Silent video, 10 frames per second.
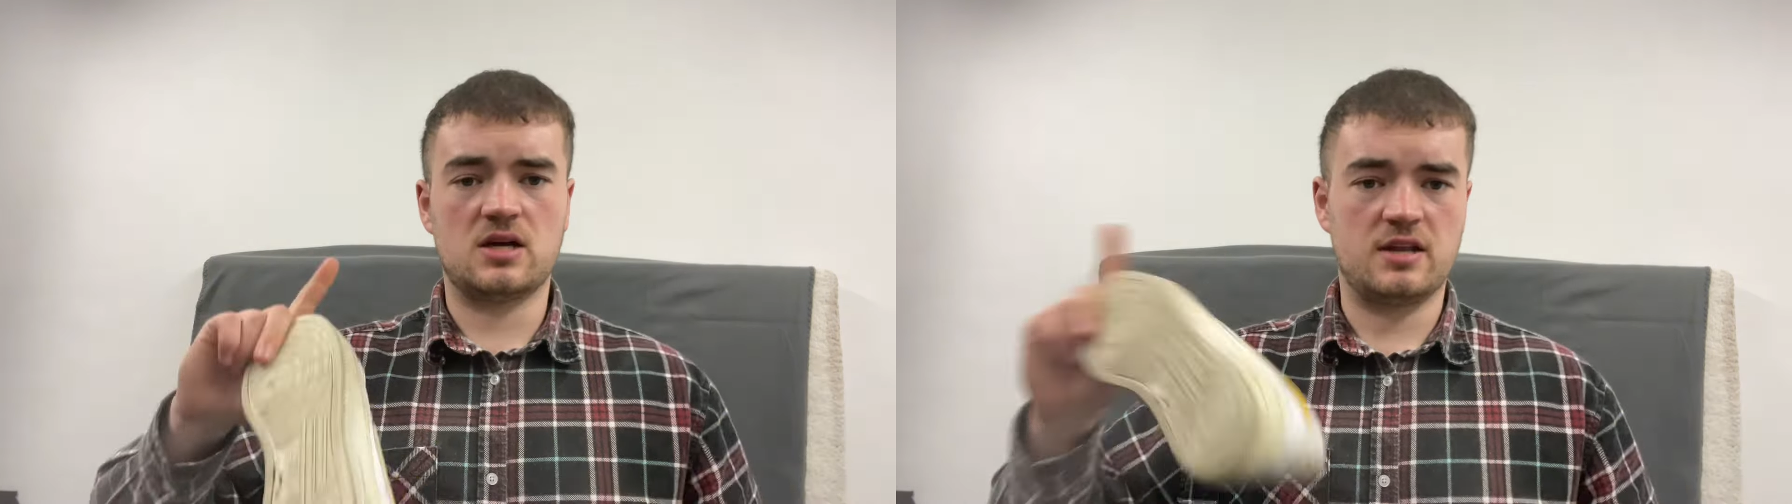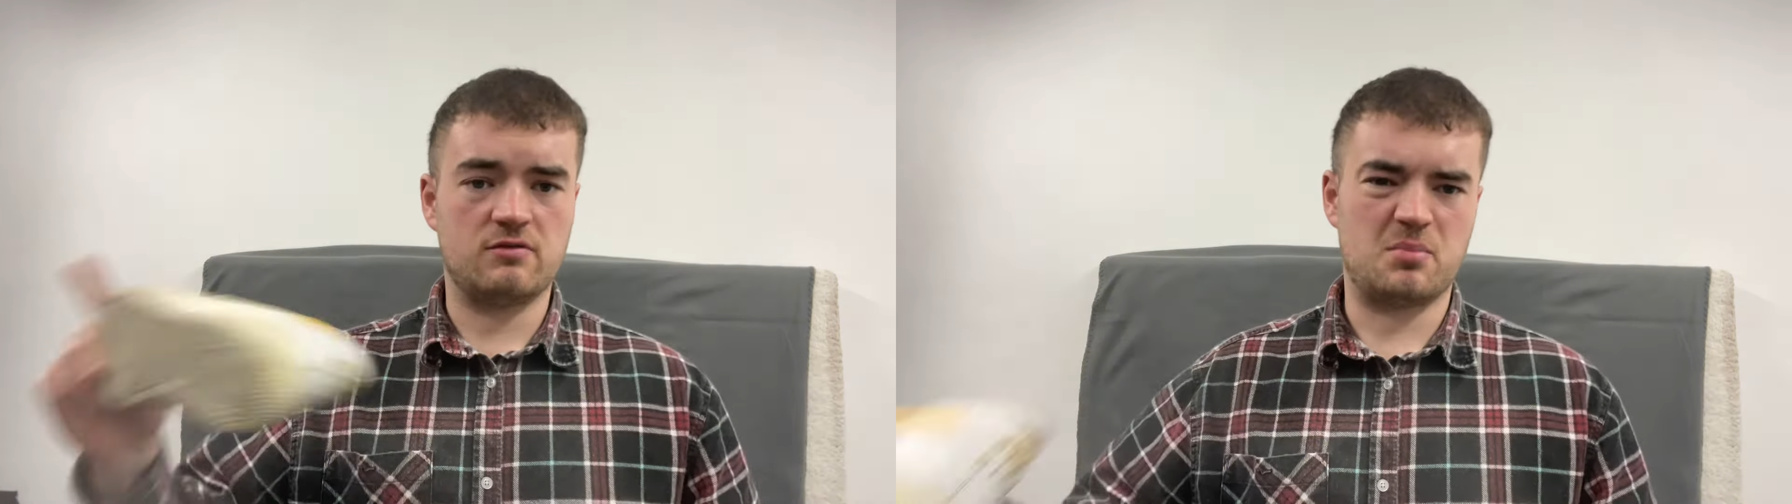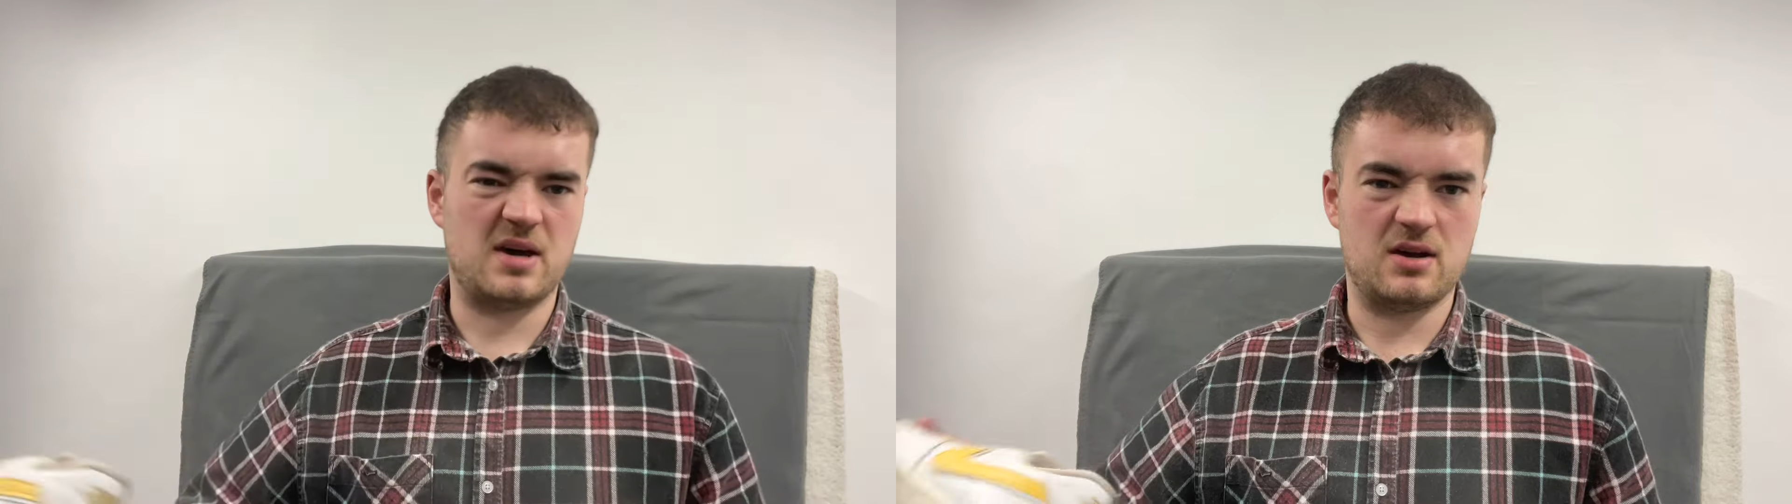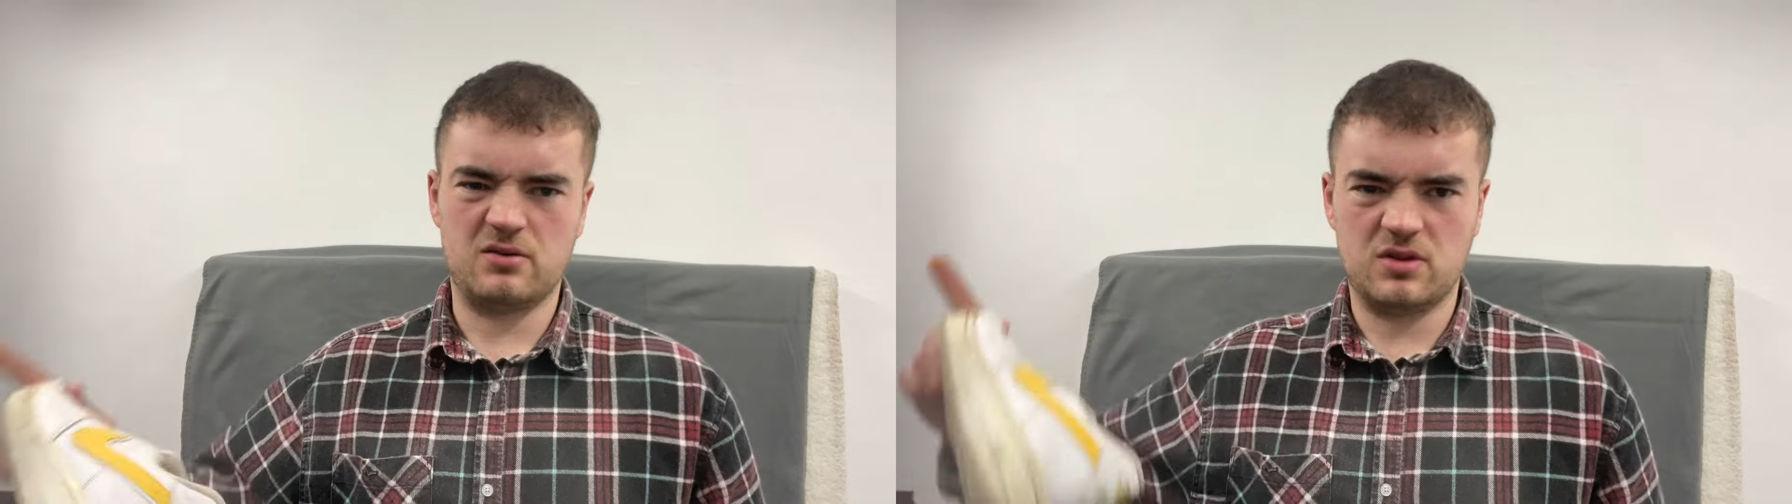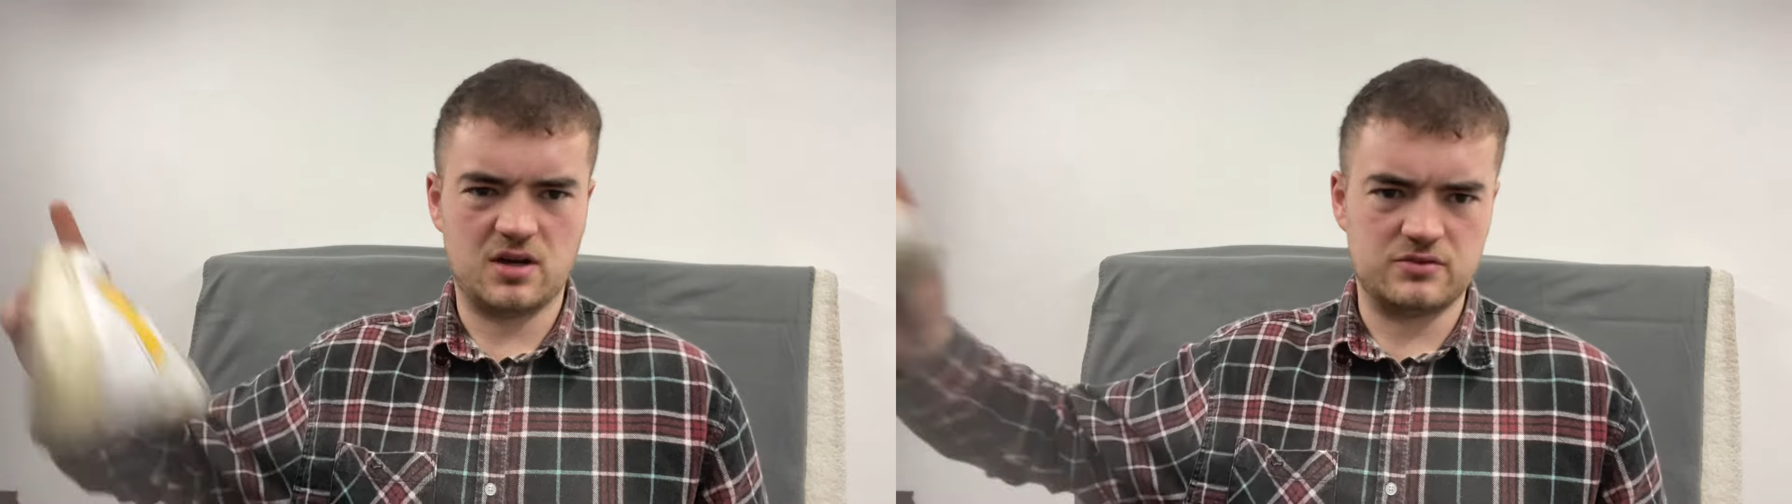another pair
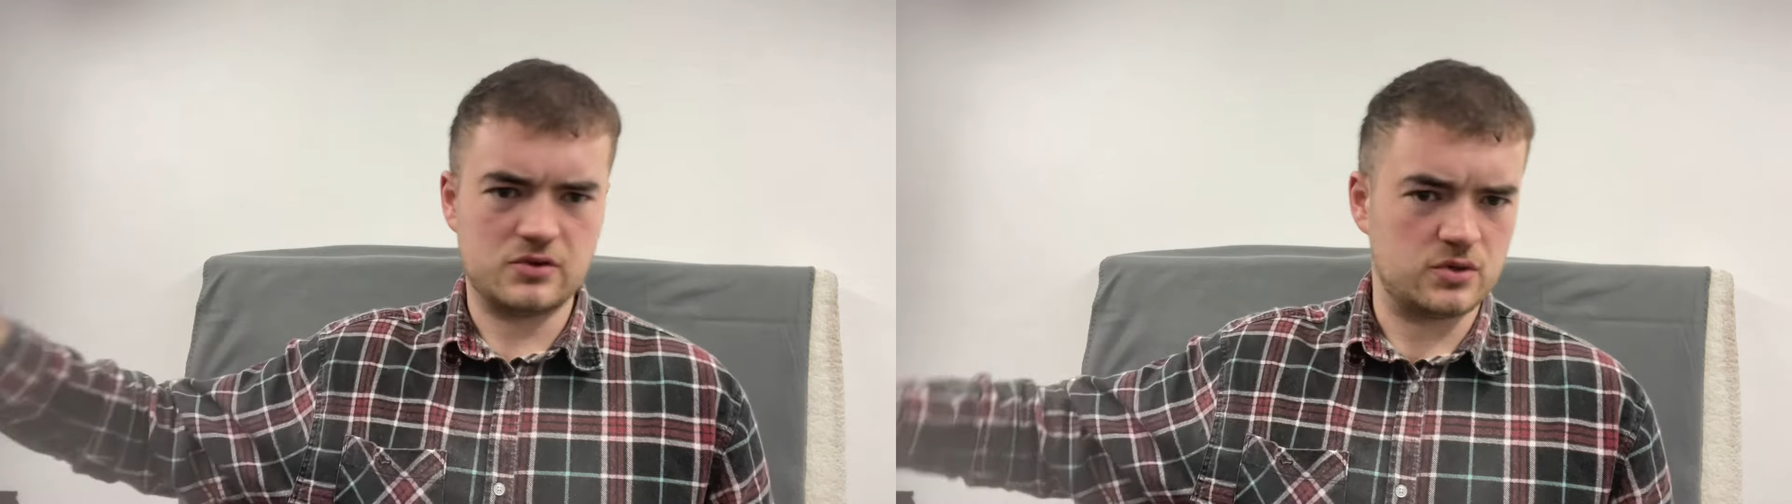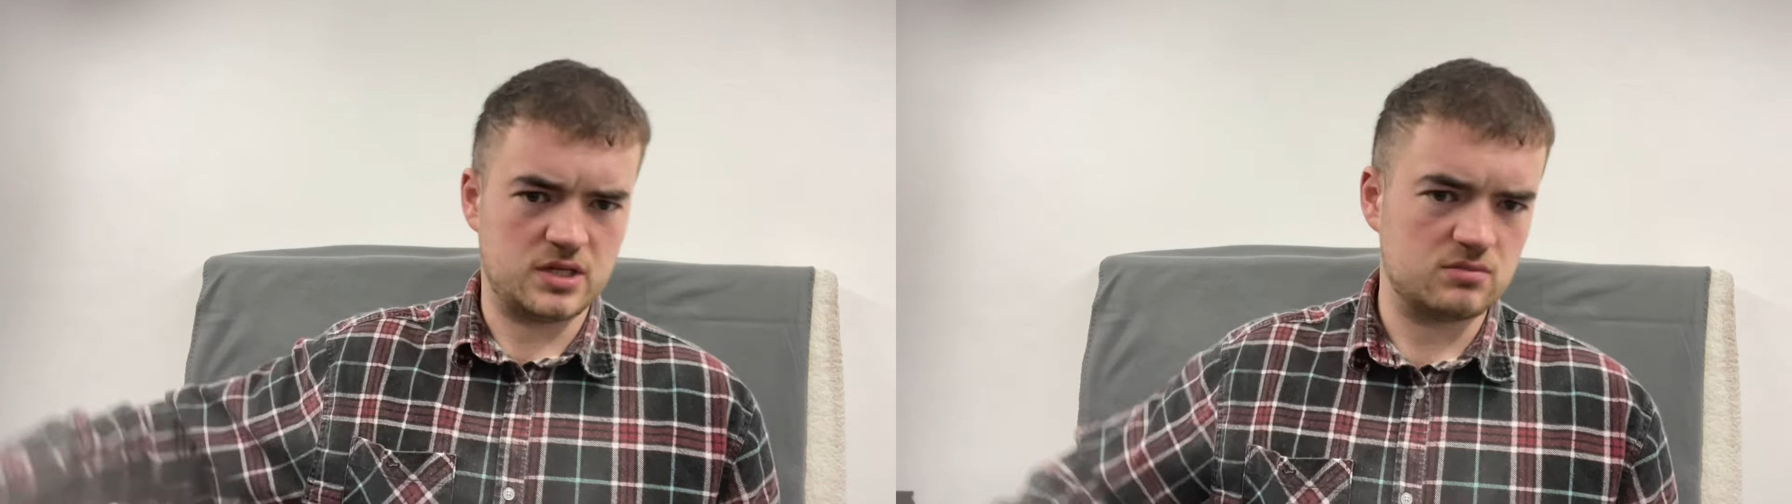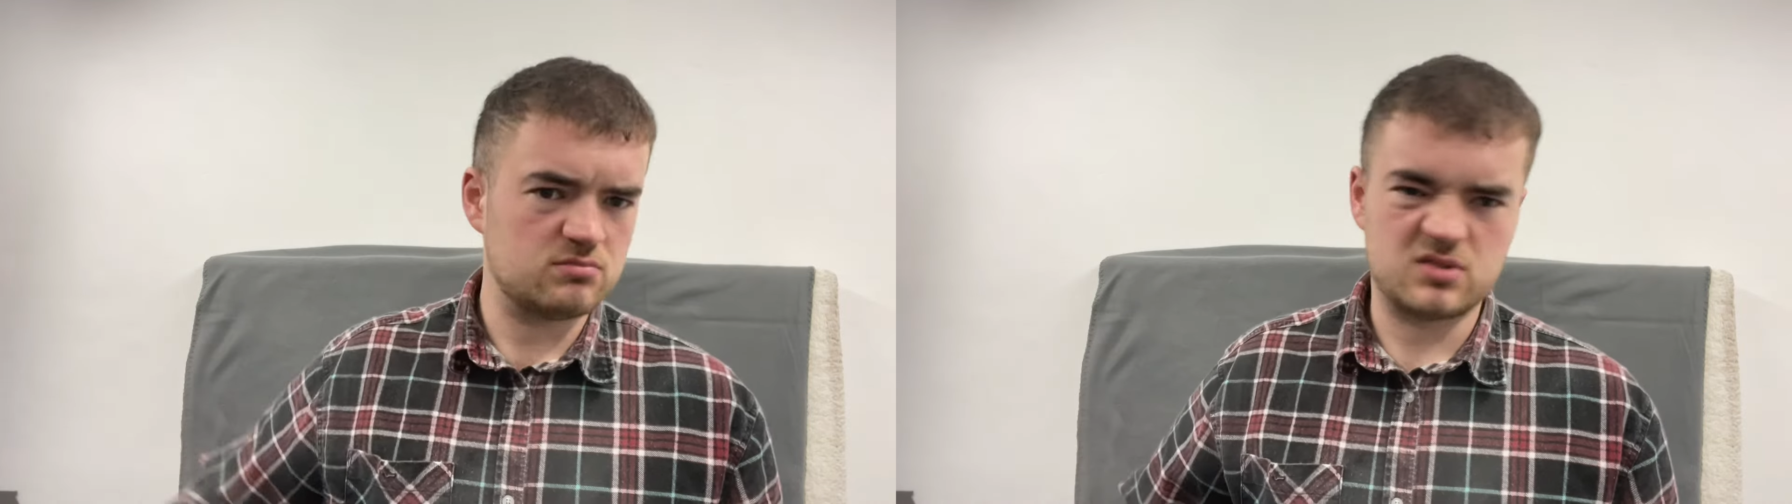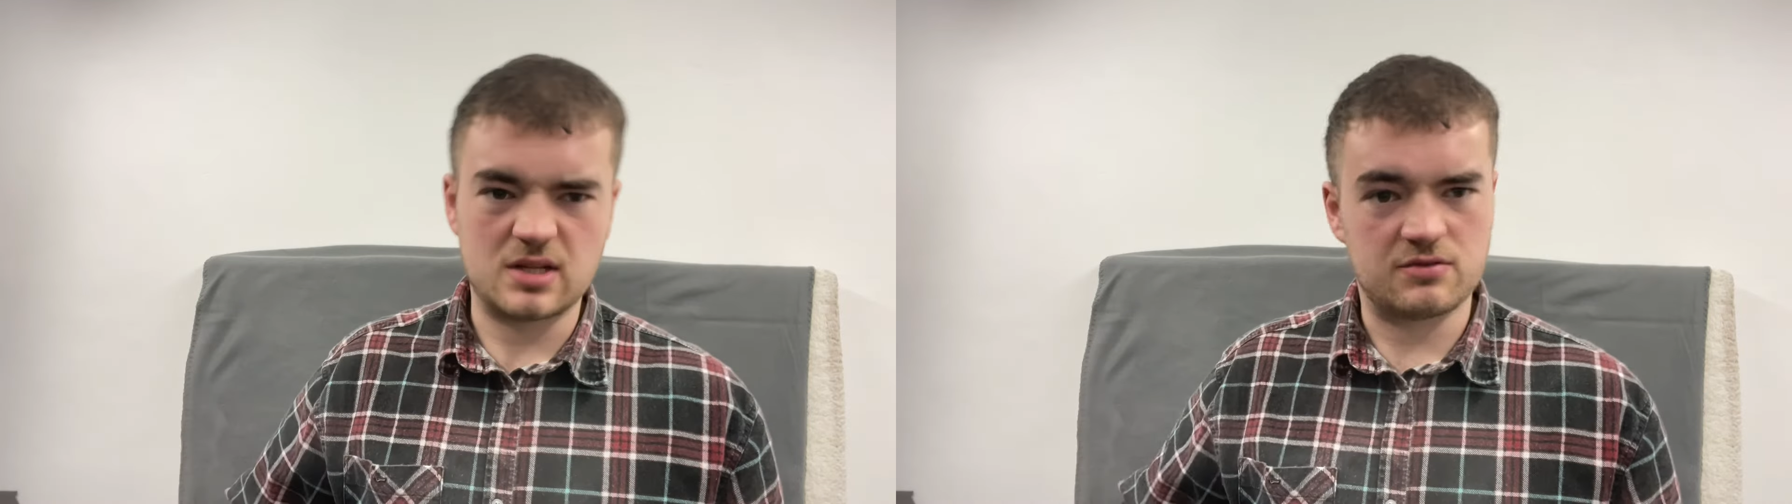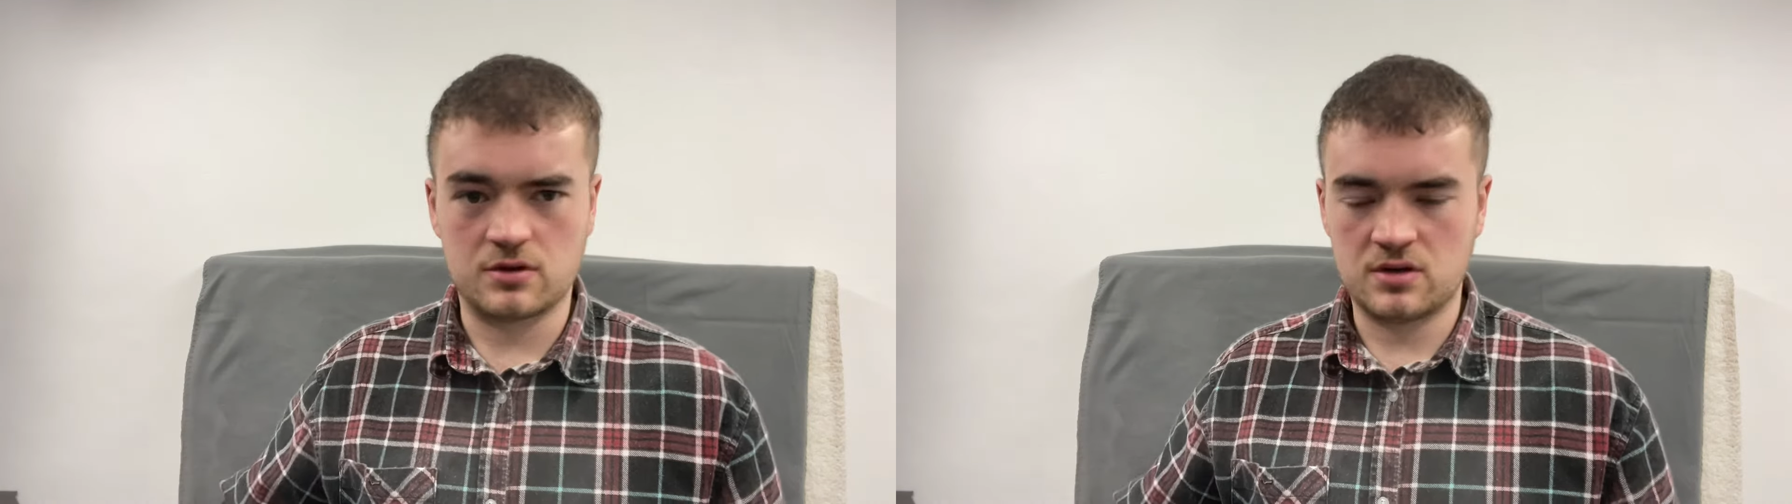that was already
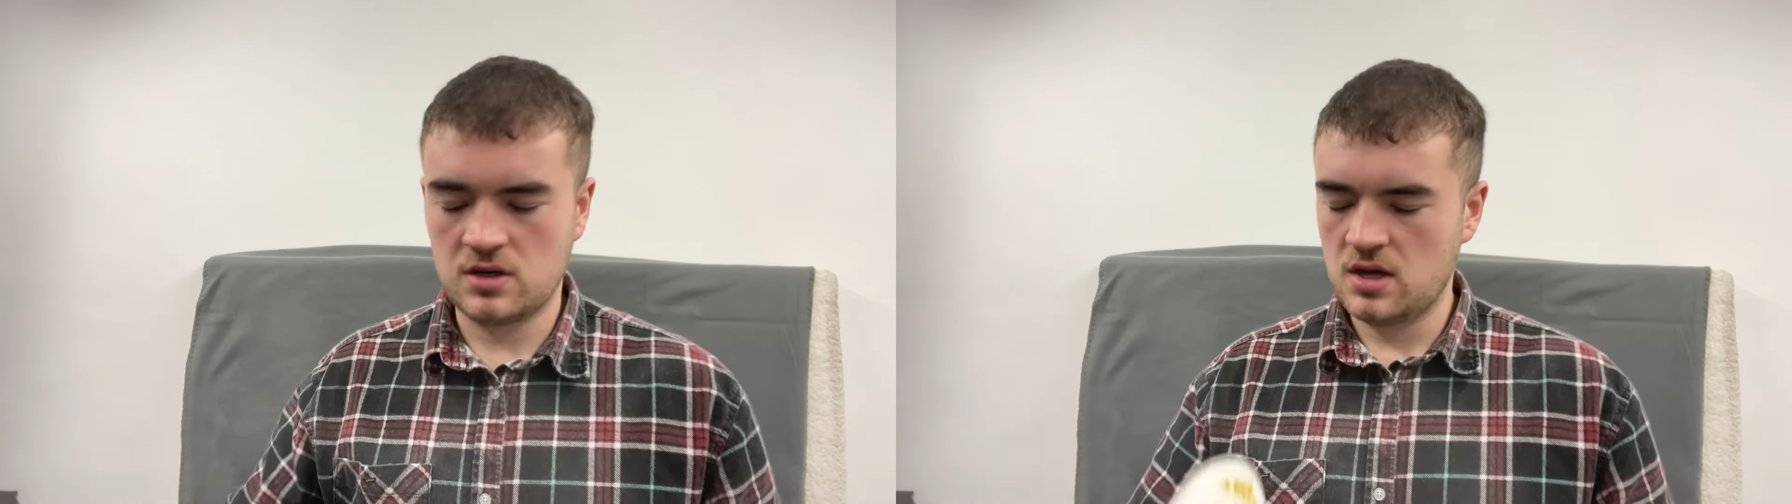different.